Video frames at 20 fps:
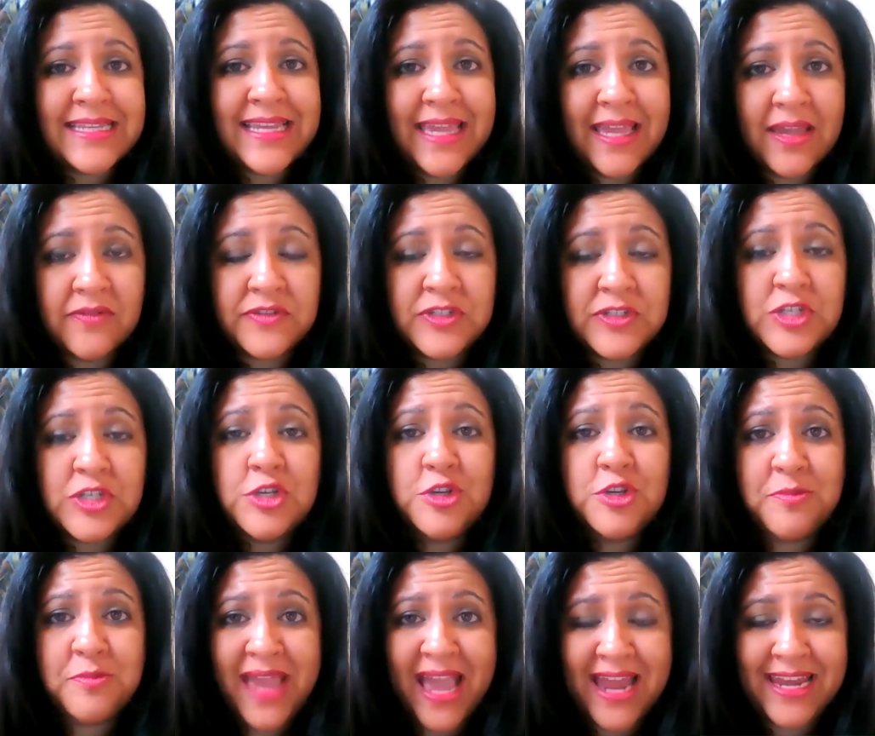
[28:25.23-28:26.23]
gift to
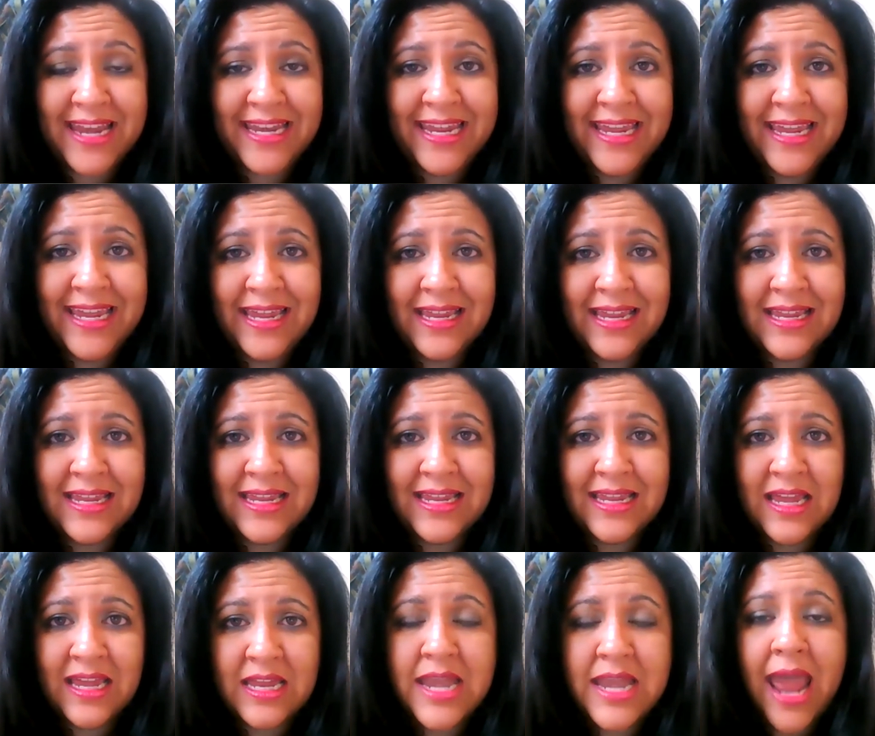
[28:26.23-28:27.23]
humanity
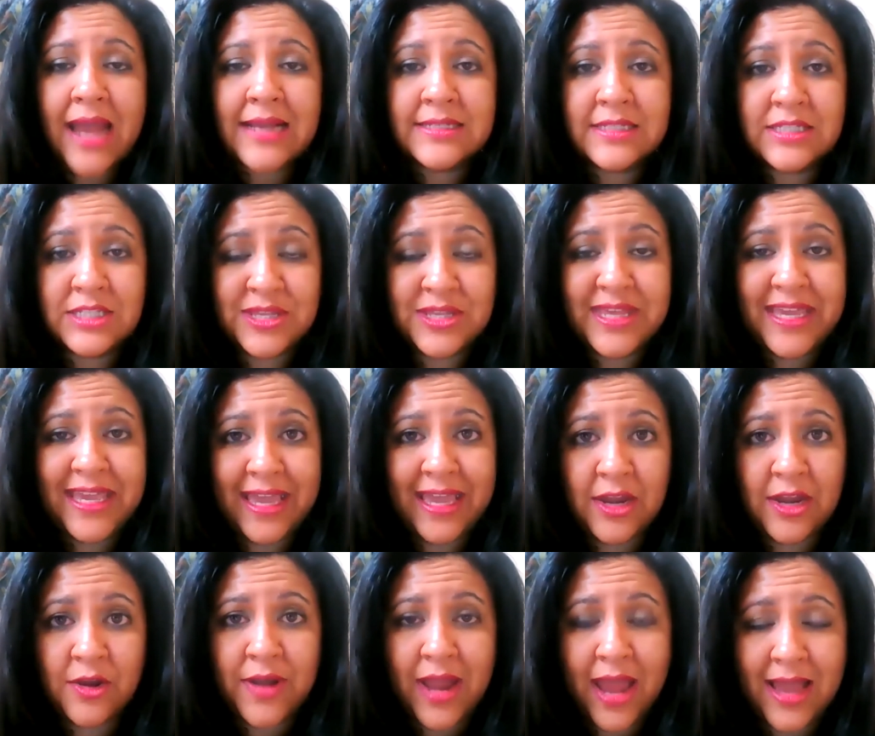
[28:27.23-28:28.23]
next to the
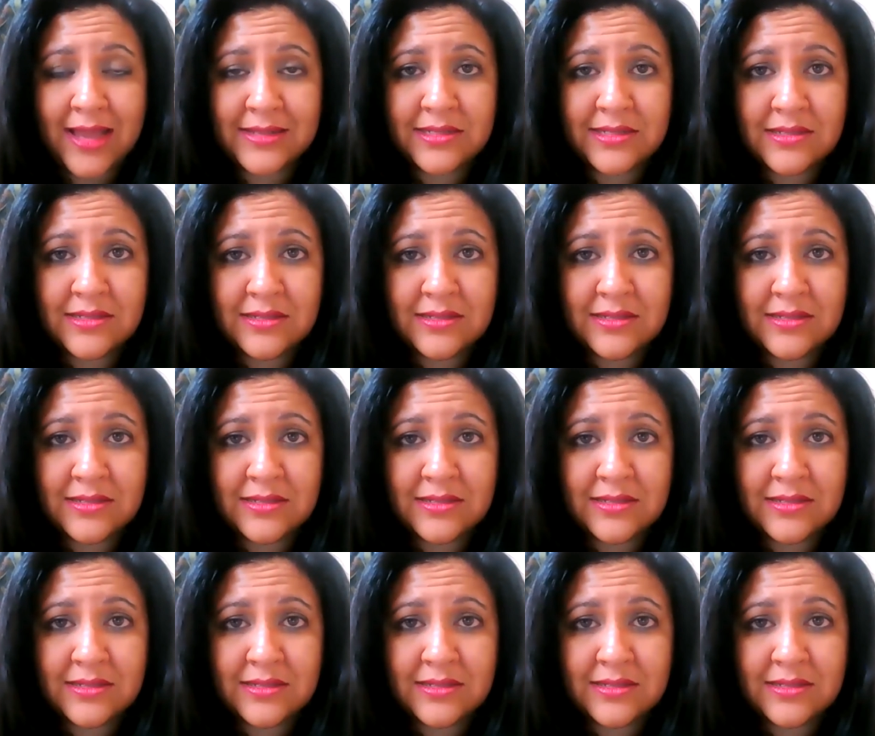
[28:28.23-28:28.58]
internet.